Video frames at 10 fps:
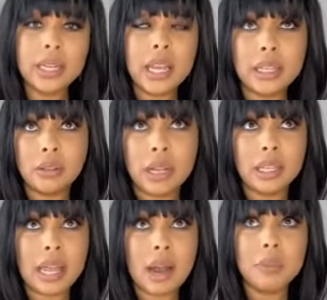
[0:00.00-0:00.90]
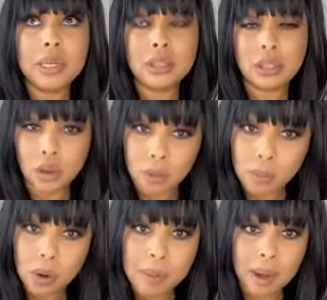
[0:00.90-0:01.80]
It allowed me to learn
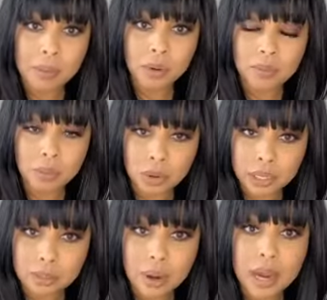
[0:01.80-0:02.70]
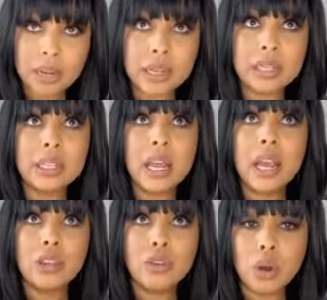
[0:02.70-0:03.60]
more about mortgage products.
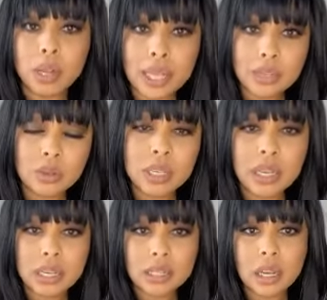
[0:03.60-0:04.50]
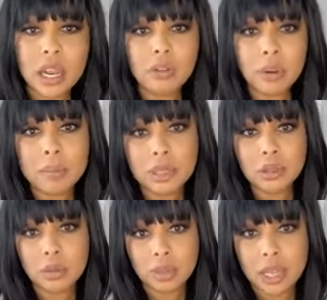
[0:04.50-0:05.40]
And like you said, it's the
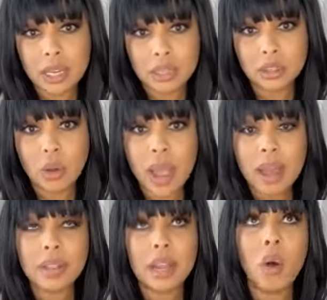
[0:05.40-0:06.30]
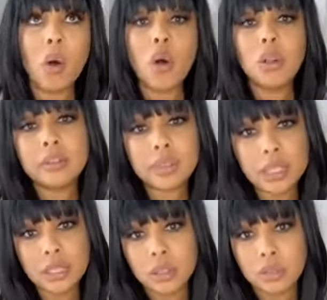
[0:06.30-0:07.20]
incremental thing. So I have like all of
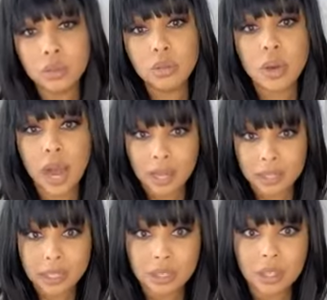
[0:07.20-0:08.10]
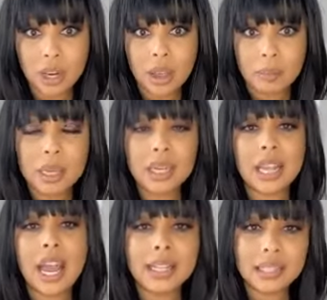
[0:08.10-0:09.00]
this new knowledge because
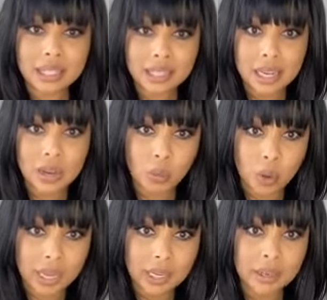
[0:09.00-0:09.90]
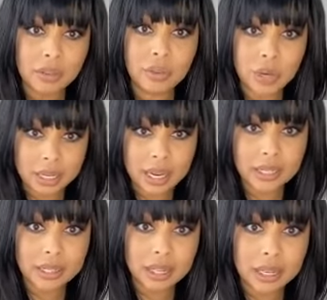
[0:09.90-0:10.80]
I had to sit and wait for the
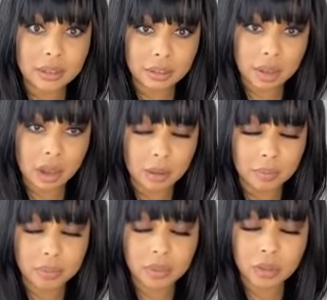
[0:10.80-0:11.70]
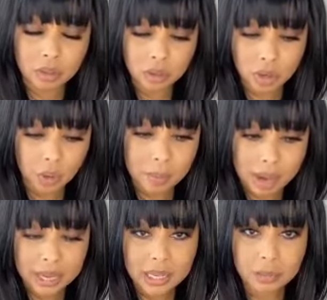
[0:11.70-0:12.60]
next thing. In
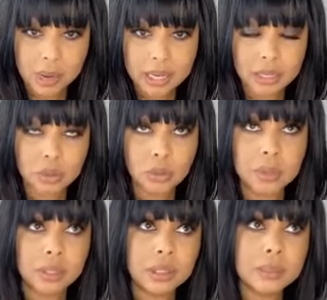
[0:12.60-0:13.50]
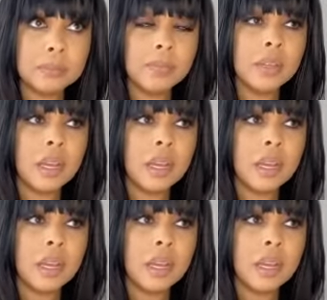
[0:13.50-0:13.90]
my case, buying this new building.